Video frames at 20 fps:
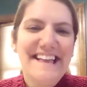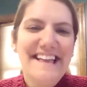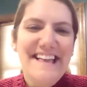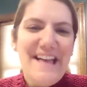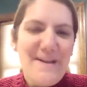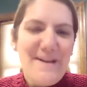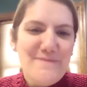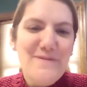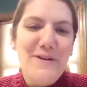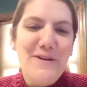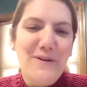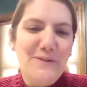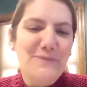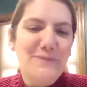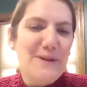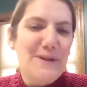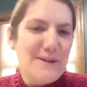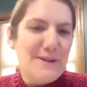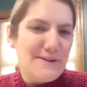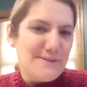we
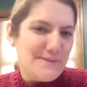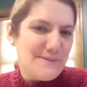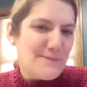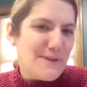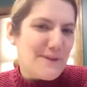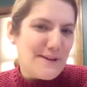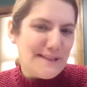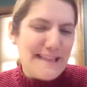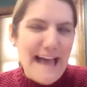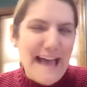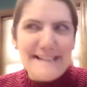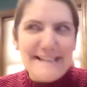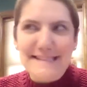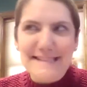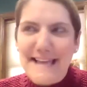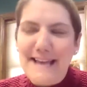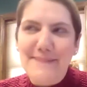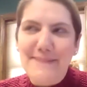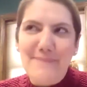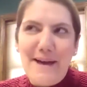could last
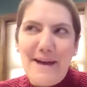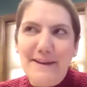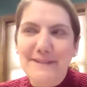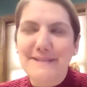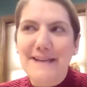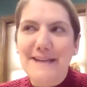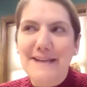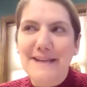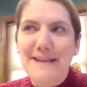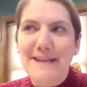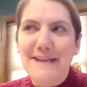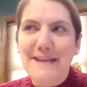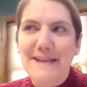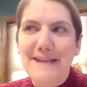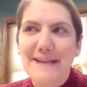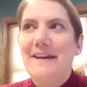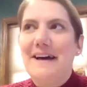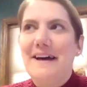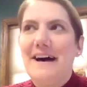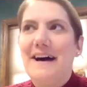that amount of time
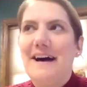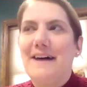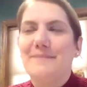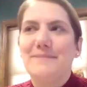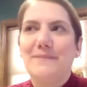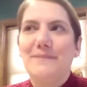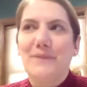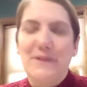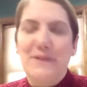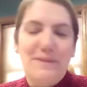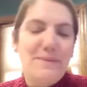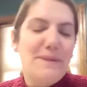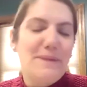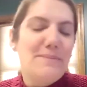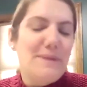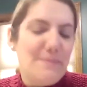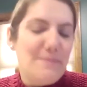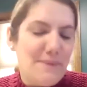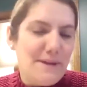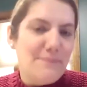with the
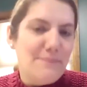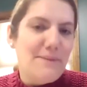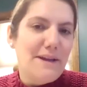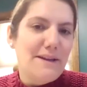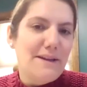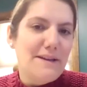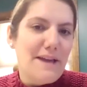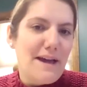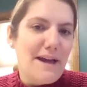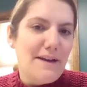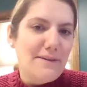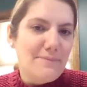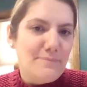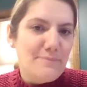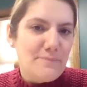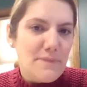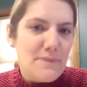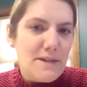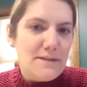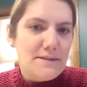PPP money now.
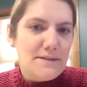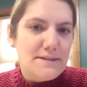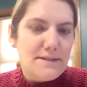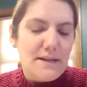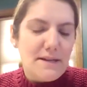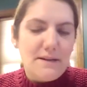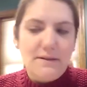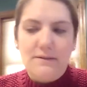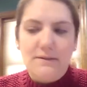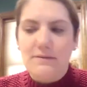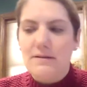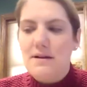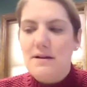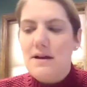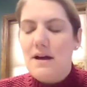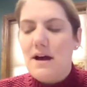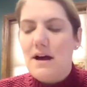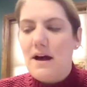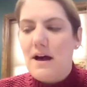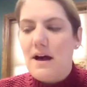So
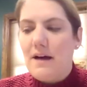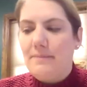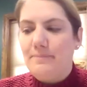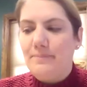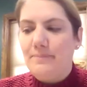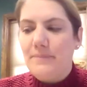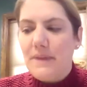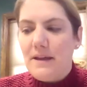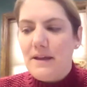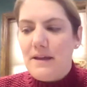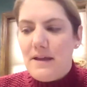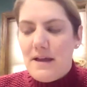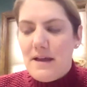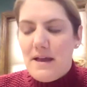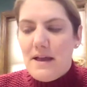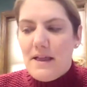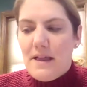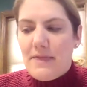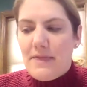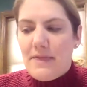
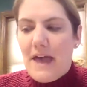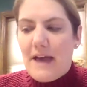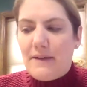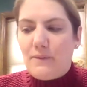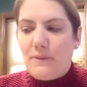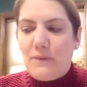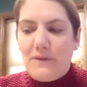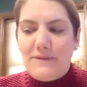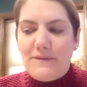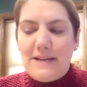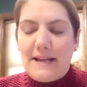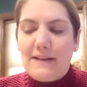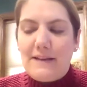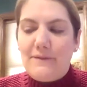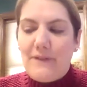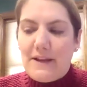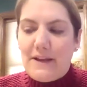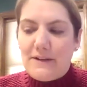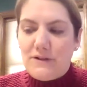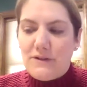that we've taken
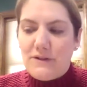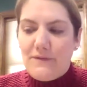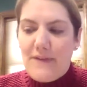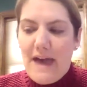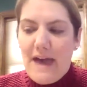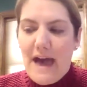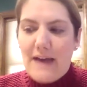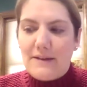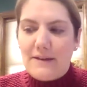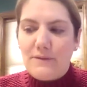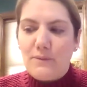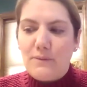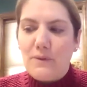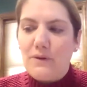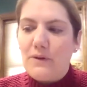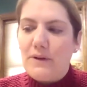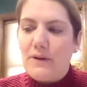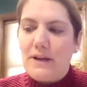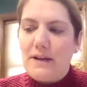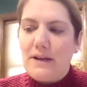advantage of that. We're
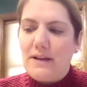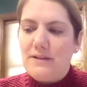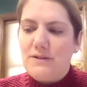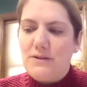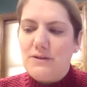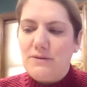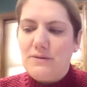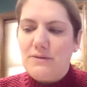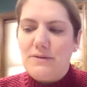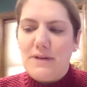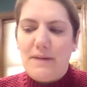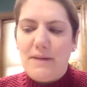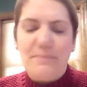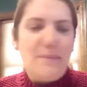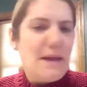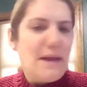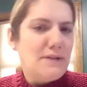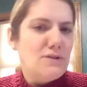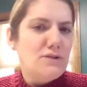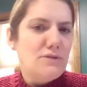looking into the
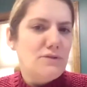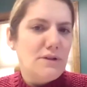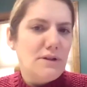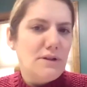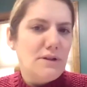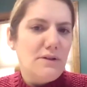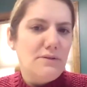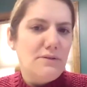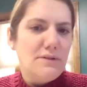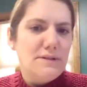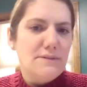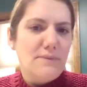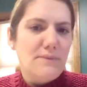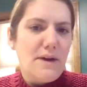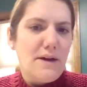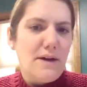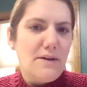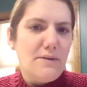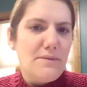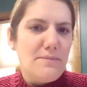Main Street loan as
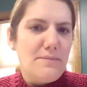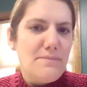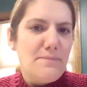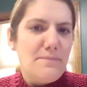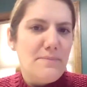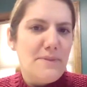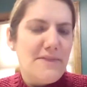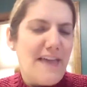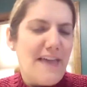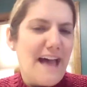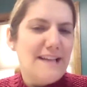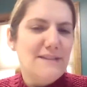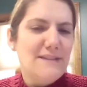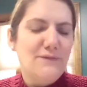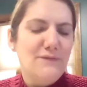well, but that's